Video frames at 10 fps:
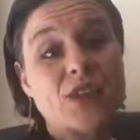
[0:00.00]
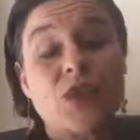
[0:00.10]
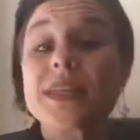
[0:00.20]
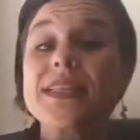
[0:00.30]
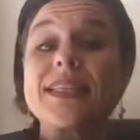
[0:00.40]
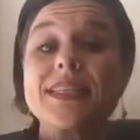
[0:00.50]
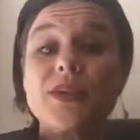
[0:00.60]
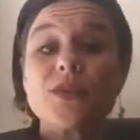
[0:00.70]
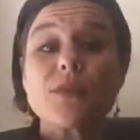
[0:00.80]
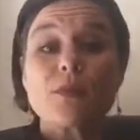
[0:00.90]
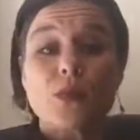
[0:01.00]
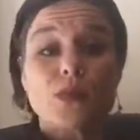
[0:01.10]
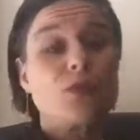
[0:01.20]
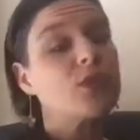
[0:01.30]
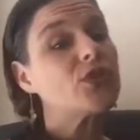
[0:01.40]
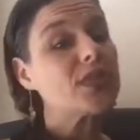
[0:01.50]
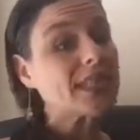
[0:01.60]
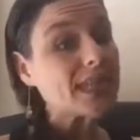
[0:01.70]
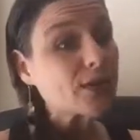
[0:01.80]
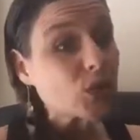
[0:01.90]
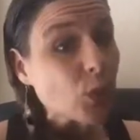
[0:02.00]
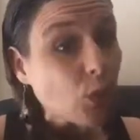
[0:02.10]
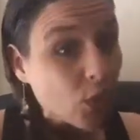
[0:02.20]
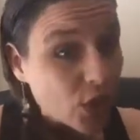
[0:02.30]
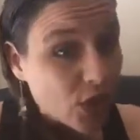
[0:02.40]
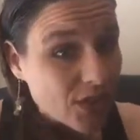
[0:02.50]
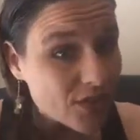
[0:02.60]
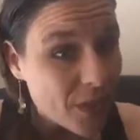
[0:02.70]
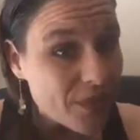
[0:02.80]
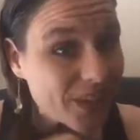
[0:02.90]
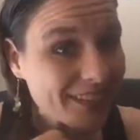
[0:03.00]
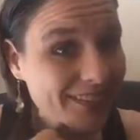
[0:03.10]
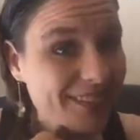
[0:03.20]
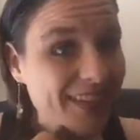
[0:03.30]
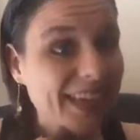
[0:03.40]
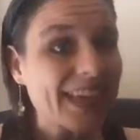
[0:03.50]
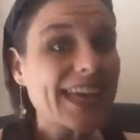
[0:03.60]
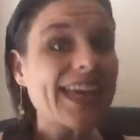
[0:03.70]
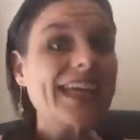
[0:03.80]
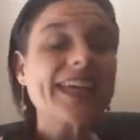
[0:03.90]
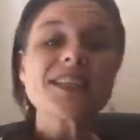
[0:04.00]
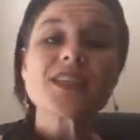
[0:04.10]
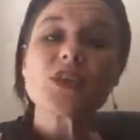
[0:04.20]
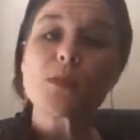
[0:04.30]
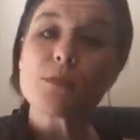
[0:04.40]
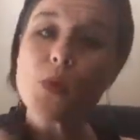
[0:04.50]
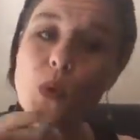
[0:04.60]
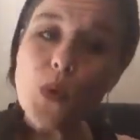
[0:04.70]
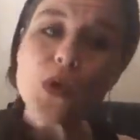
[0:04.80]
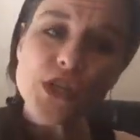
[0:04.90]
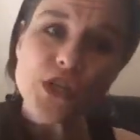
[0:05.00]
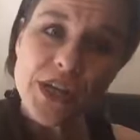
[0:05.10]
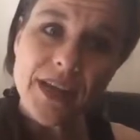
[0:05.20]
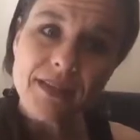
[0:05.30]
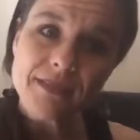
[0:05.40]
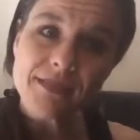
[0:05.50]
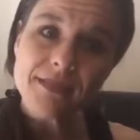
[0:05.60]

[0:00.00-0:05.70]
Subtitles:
Consider the portion. When you're sitting down to work on something, consider the portion